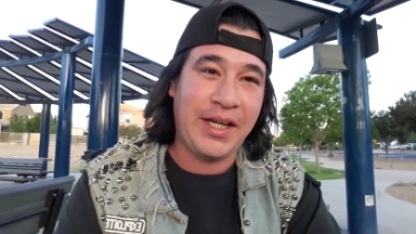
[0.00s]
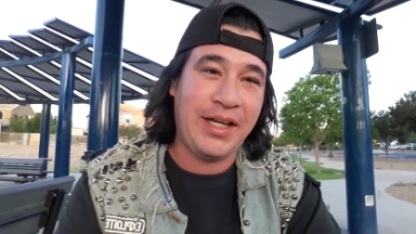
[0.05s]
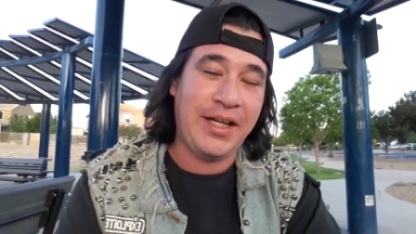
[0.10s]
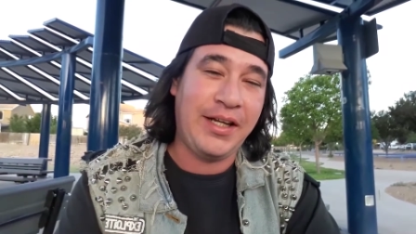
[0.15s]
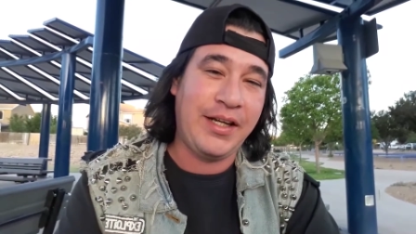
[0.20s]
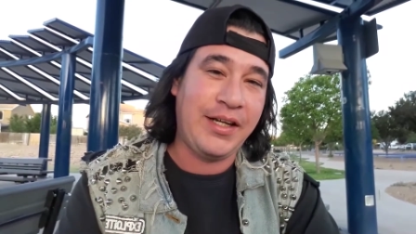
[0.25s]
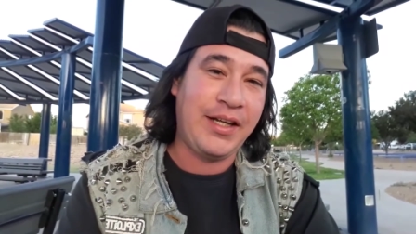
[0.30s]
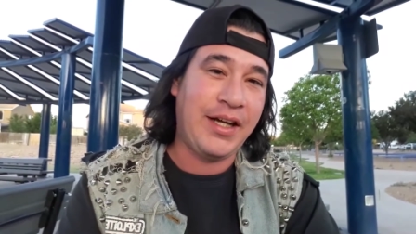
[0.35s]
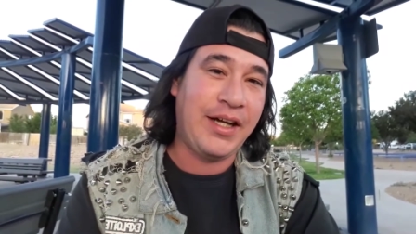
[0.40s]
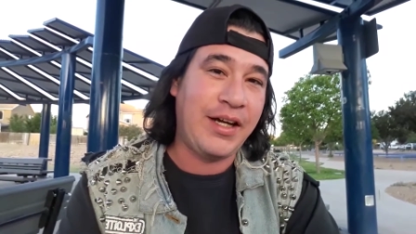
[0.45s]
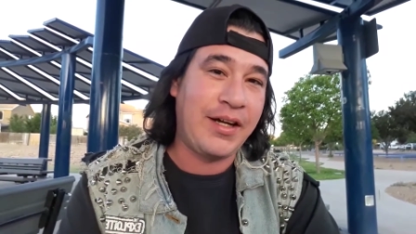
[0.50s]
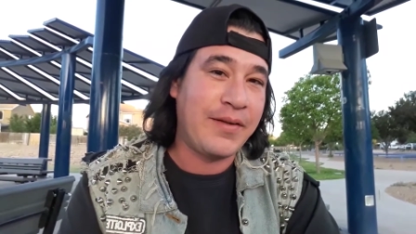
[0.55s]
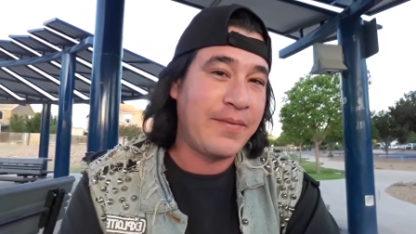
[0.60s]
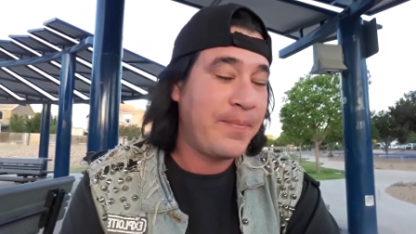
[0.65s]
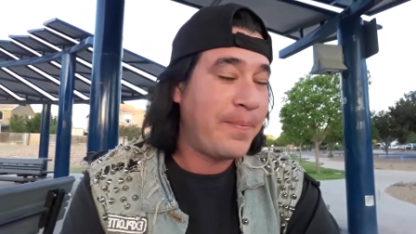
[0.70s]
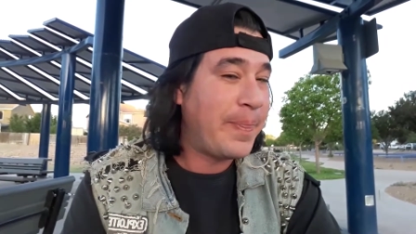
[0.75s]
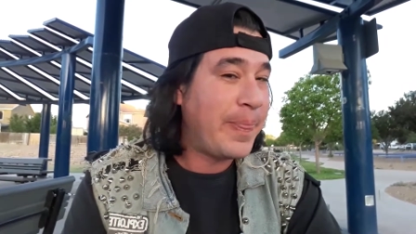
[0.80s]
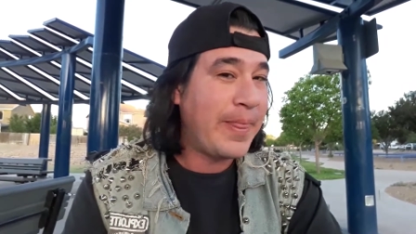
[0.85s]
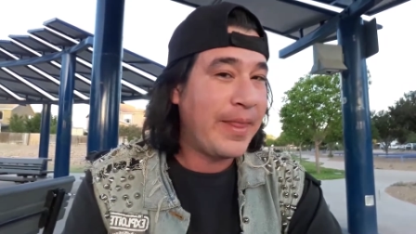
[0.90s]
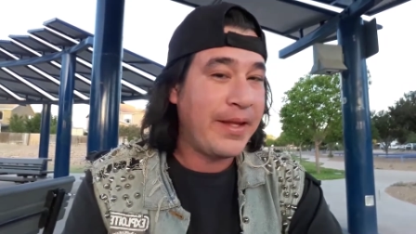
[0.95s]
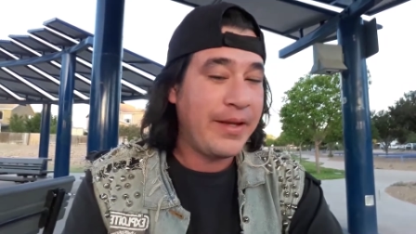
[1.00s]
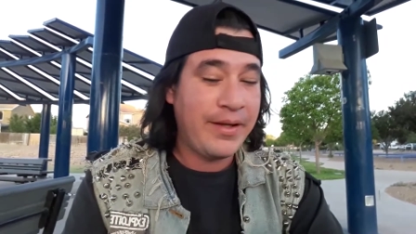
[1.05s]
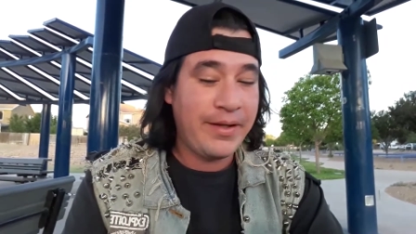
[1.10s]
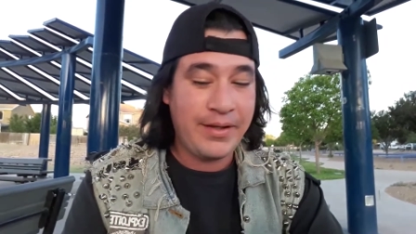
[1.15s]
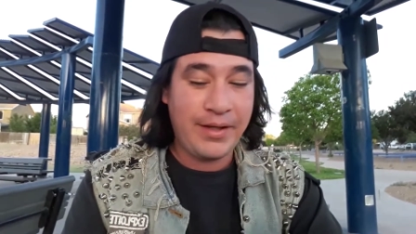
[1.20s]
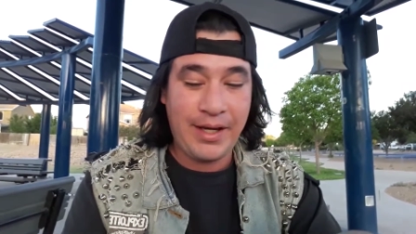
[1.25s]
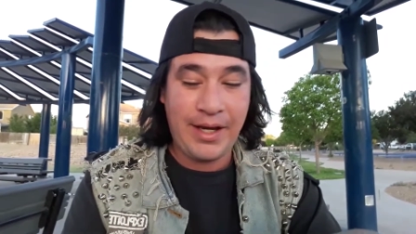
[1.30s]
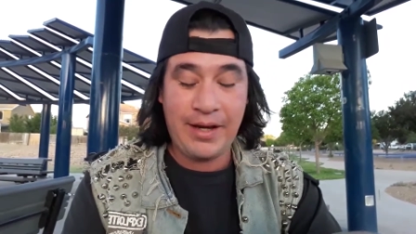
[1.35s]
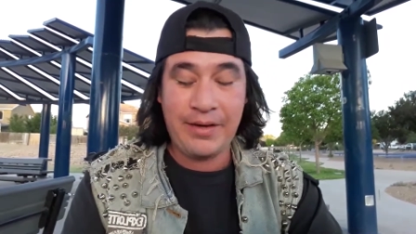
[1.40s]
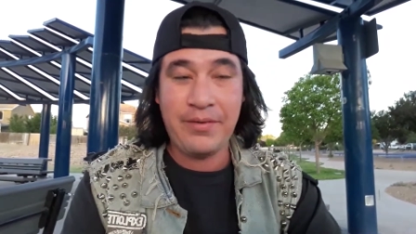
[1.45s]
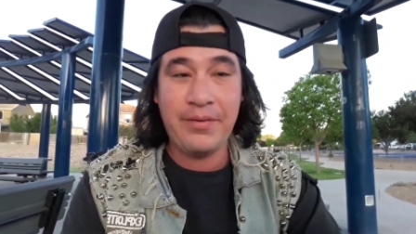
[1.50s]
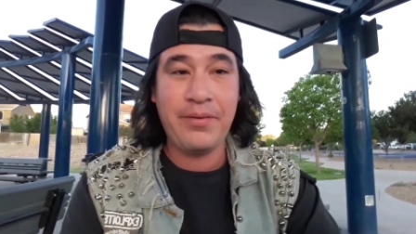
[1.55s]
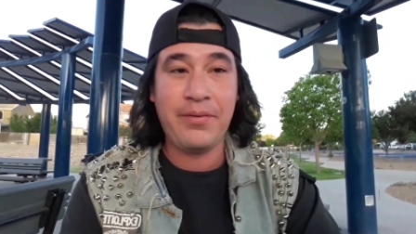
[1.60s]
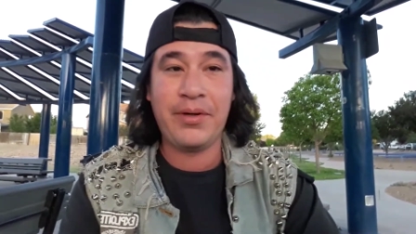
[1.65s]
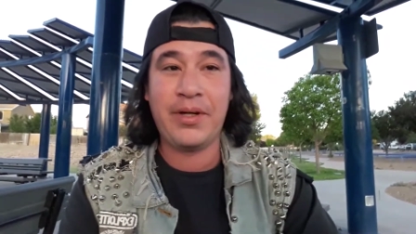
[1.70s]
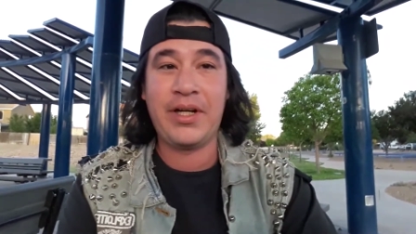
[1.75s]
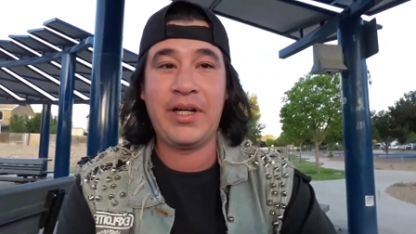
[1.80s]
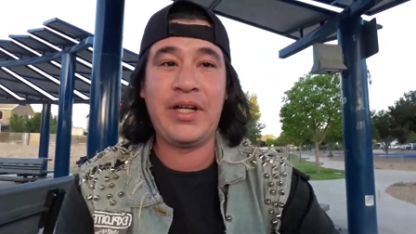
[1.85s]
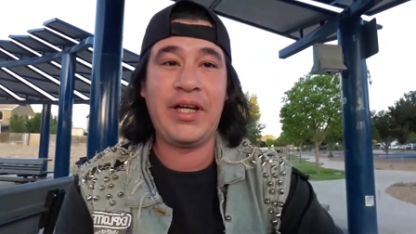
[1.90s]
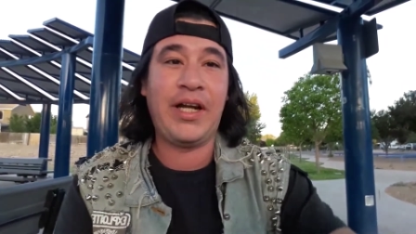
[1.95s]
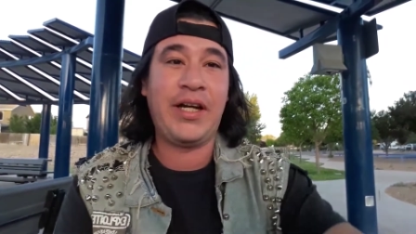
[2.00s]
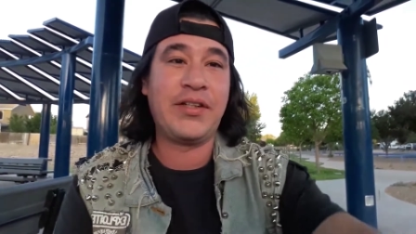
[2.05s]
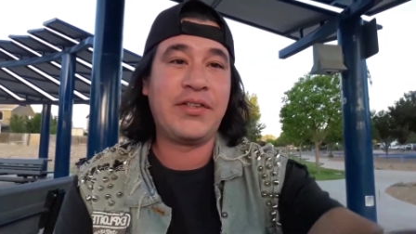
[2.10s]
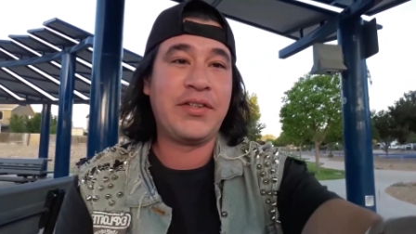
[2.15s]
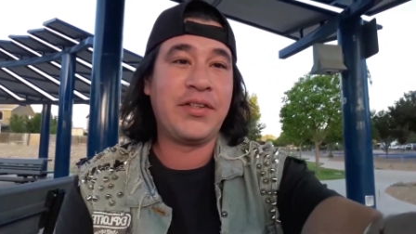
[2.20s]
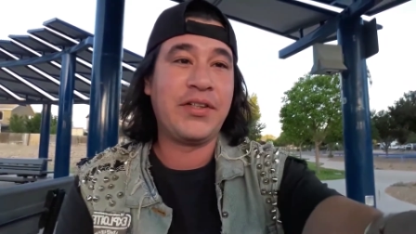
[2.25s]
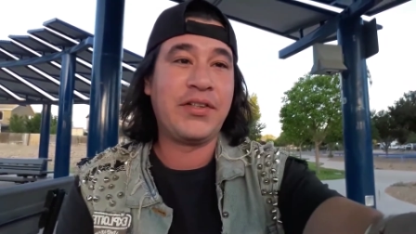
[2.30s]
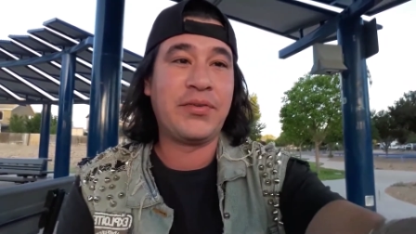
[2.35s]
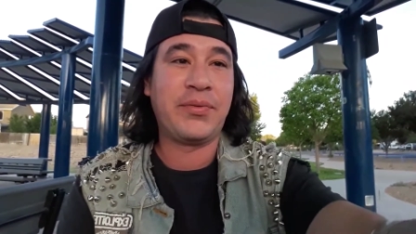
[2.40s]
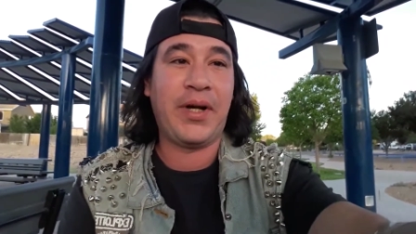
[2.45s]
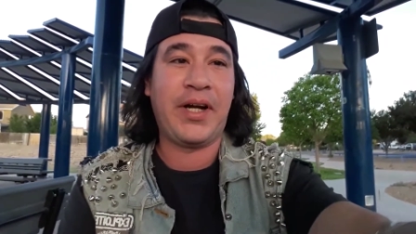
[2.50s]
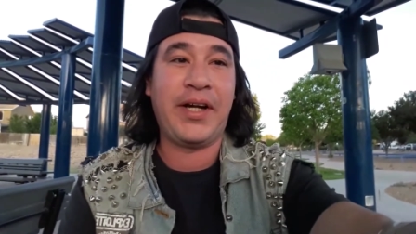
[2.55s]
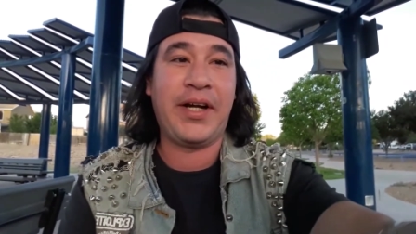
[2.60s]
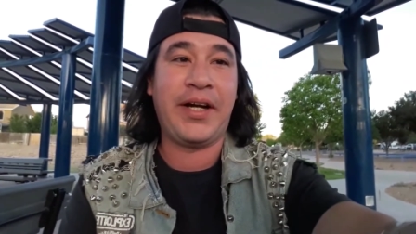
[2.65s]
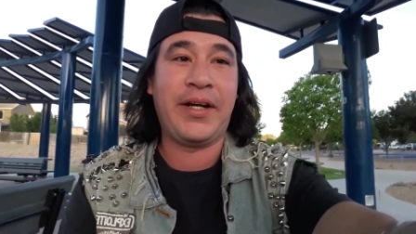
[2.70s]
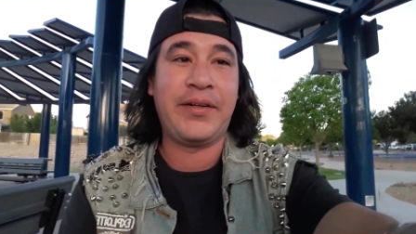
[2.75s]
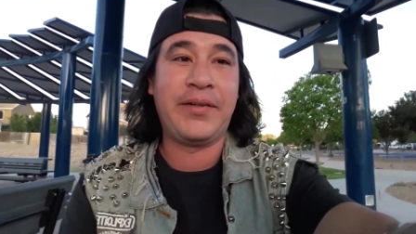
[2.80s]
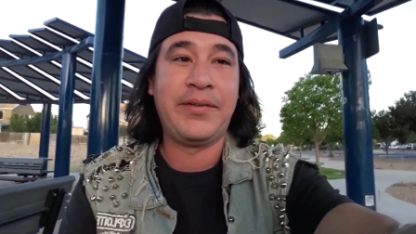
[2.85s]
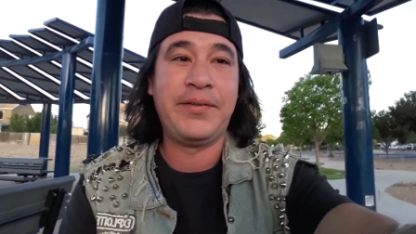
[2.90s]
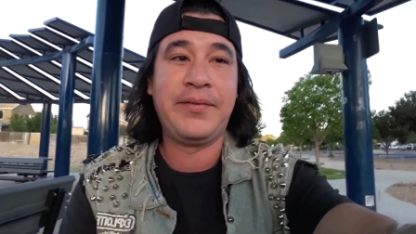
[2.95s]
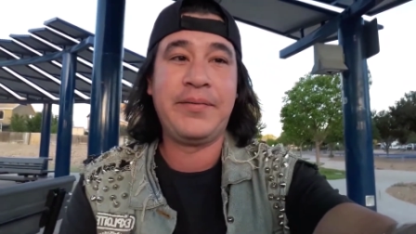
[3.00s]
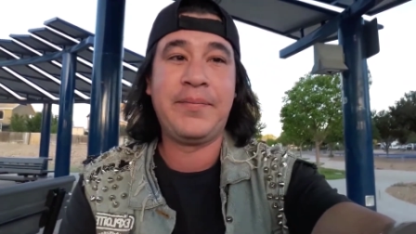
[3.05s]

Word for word: And uh, yeah, we're going to get into this right now.